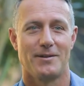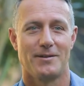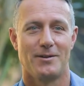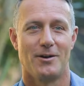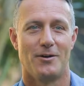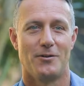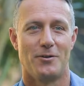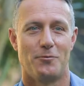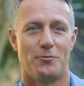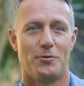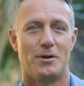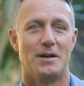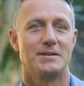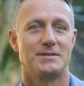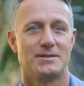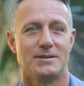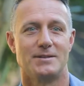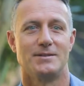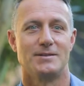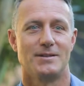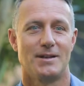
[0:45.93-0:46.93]
You know, the
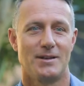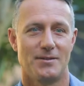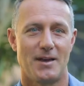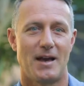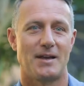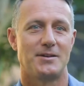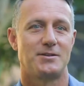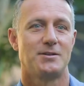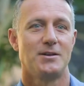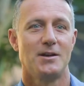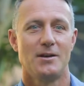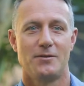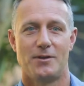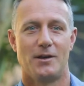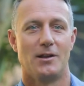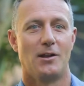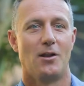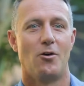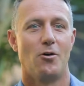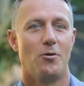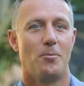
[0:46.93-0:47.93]
reason that that's
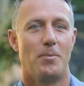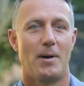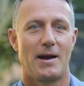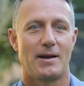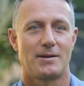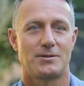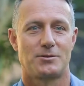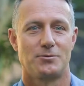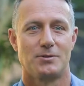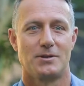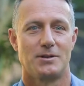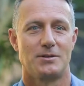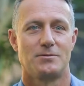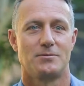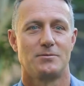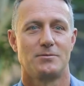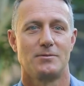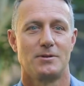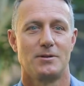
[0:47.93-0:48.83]
their lower back's really